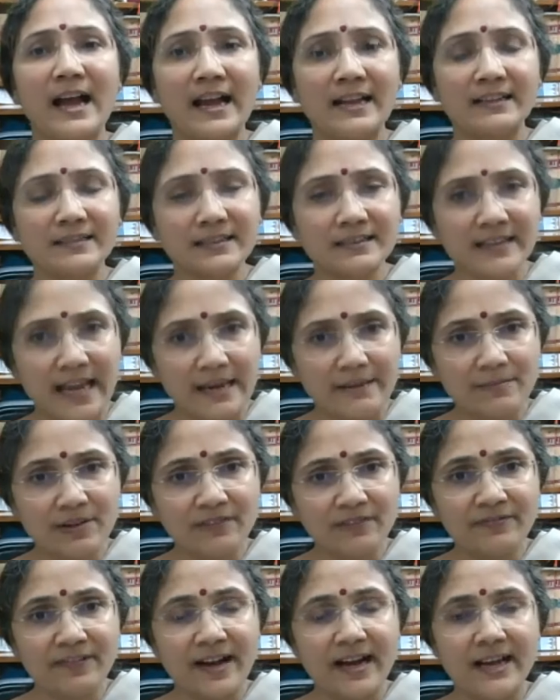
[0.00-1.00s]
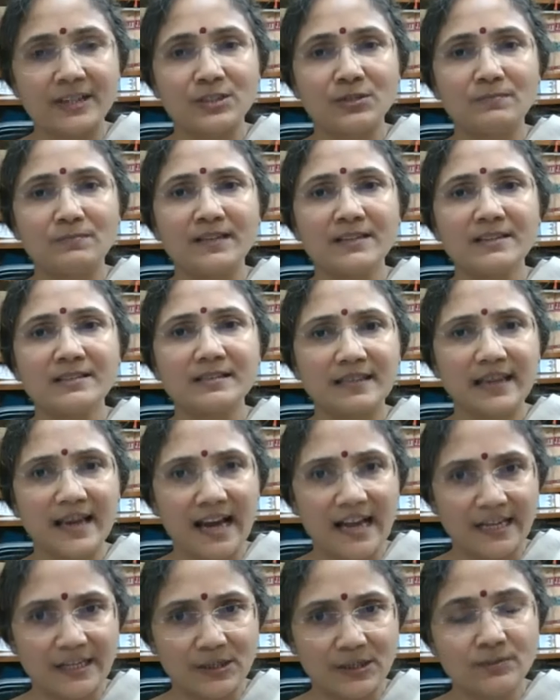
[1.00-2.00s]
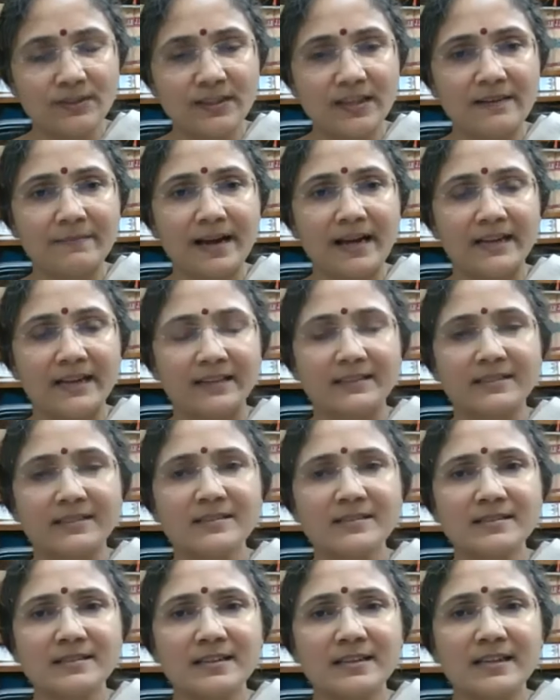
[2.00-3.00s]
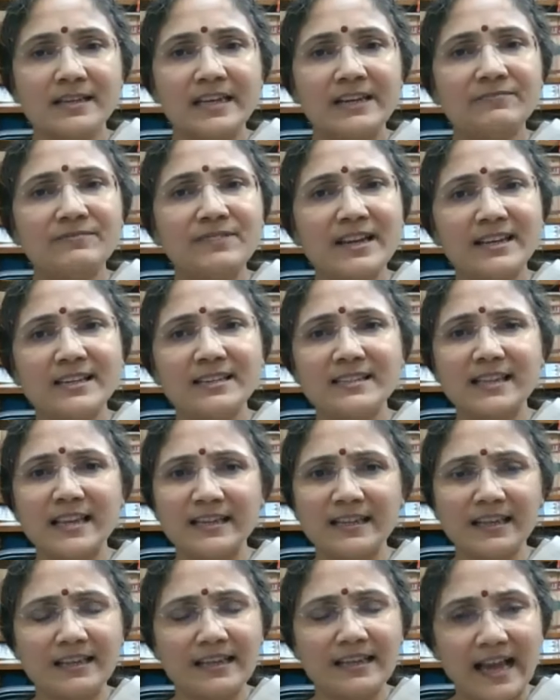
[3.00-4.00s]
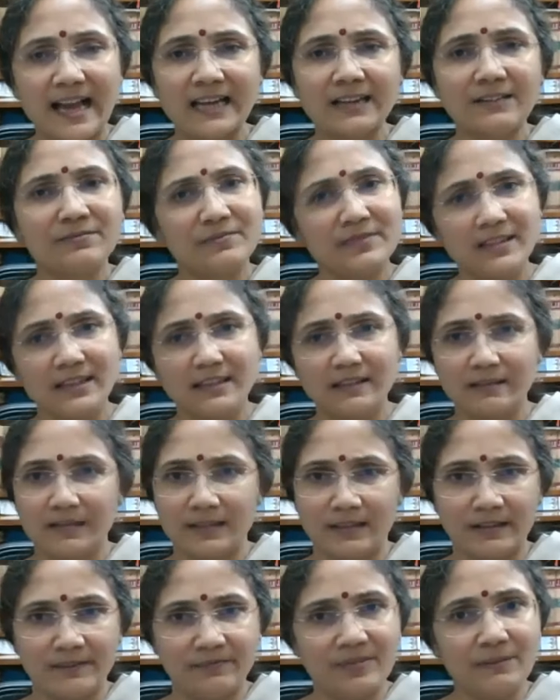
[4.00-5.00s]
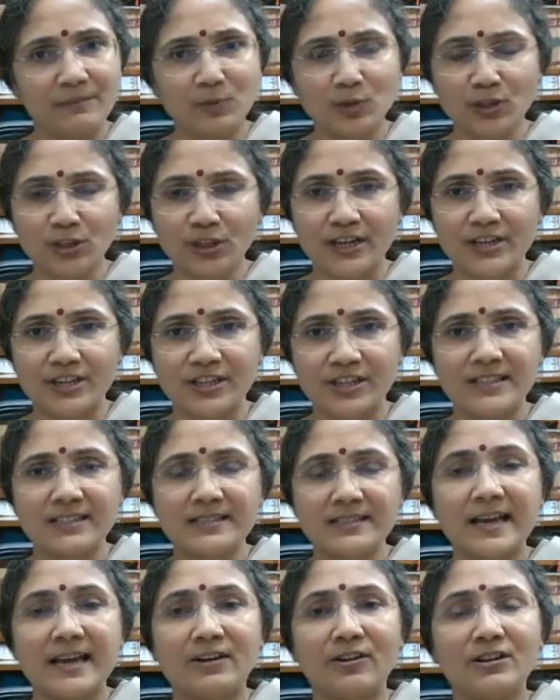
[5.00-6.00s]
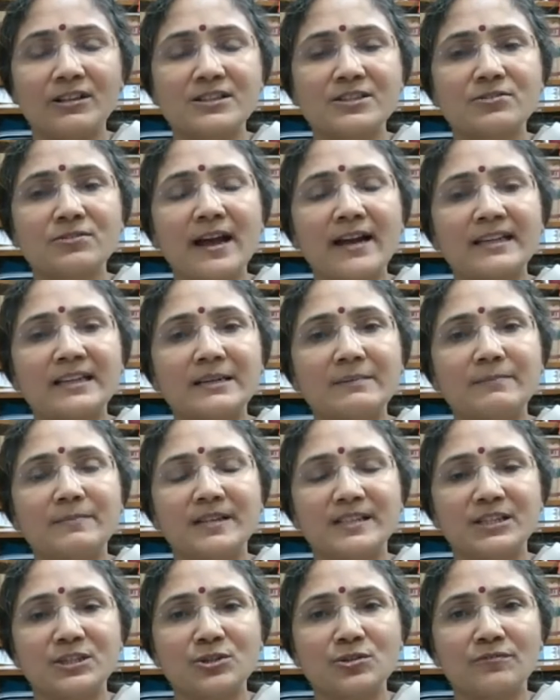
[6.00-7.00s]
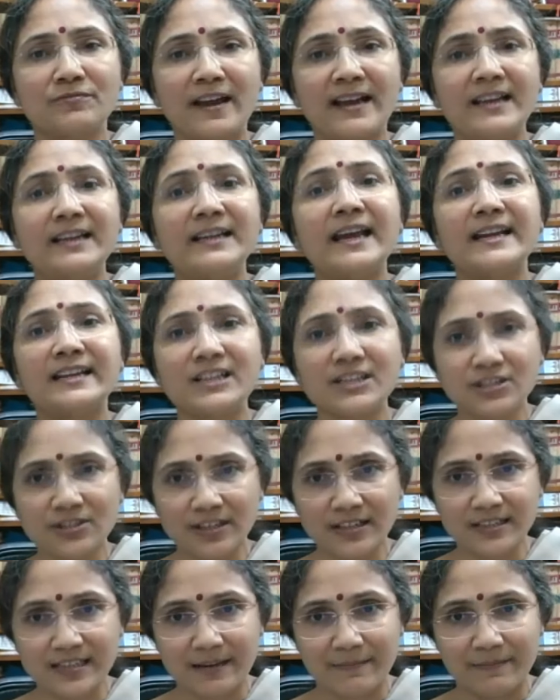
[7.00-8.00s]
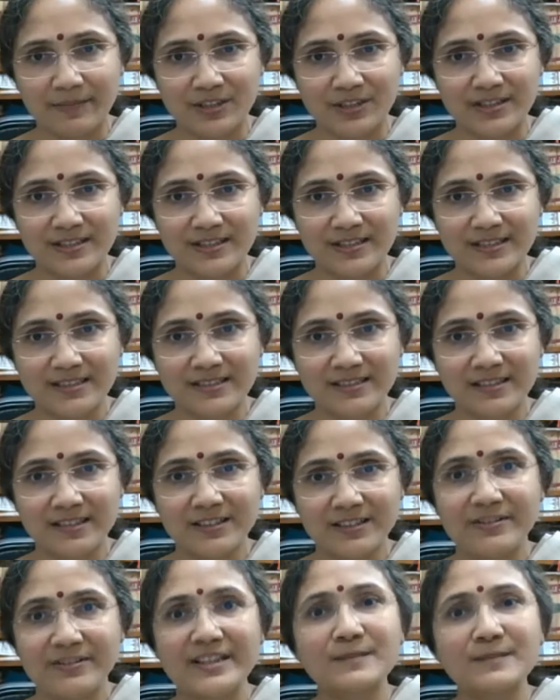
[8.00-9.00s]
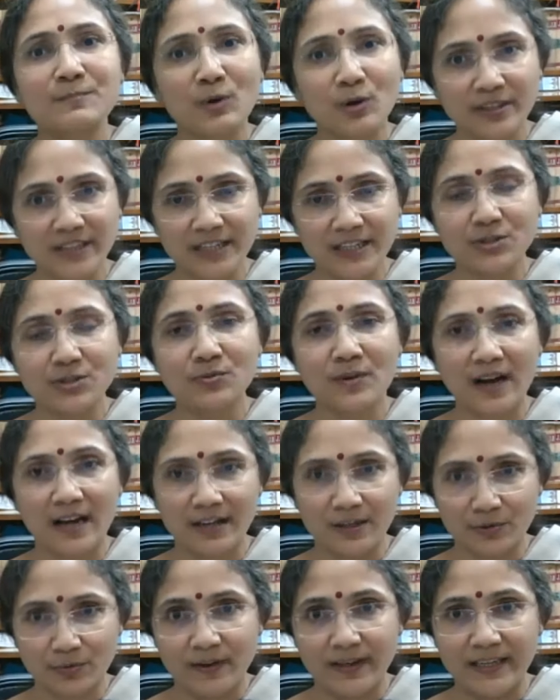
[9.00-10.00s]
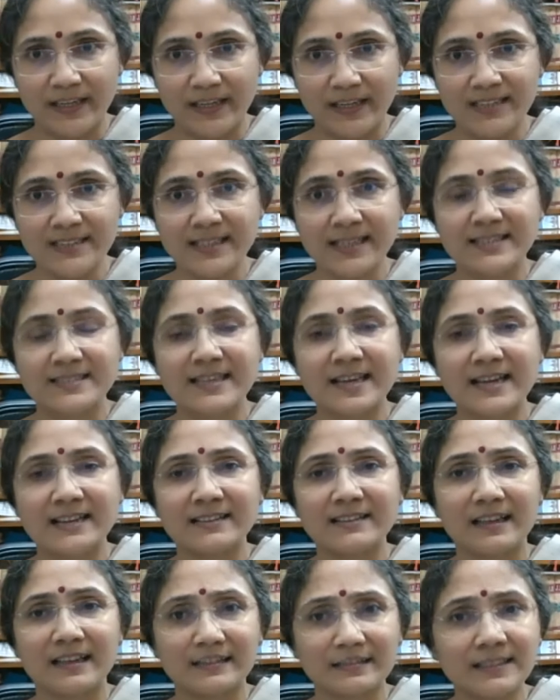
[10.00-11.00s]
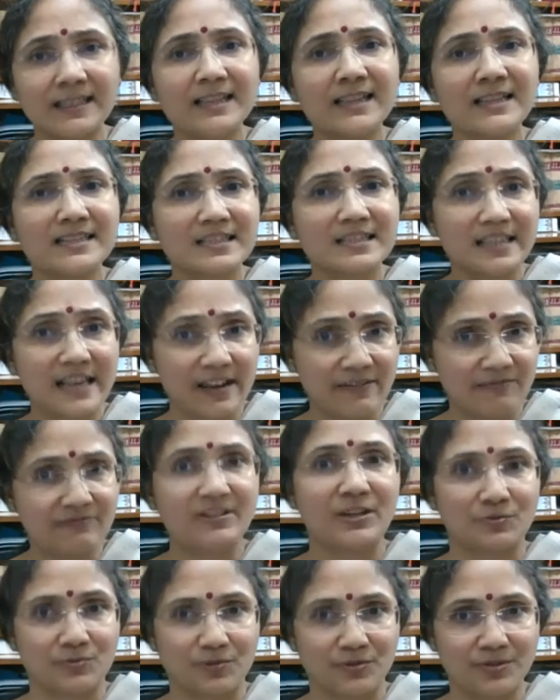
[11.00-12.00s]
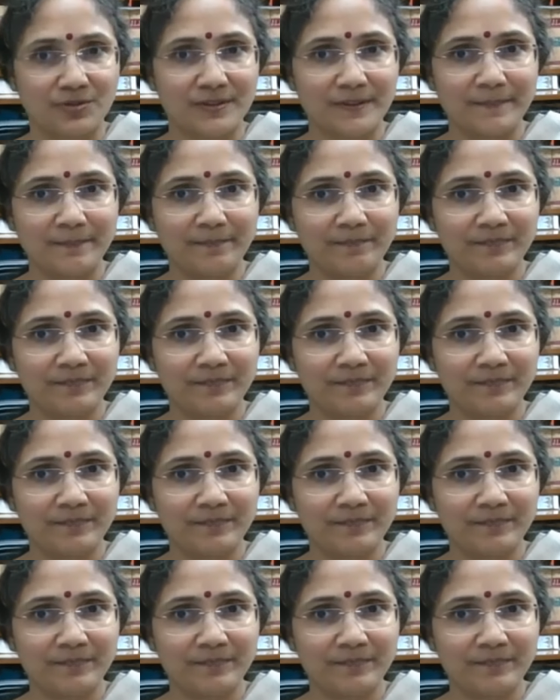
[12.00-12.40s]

at the time of argument, they argue their matters. If there is any lag, we put questions. They are also at liberty to file additional submissions responding to our queries, such that nothing is left out.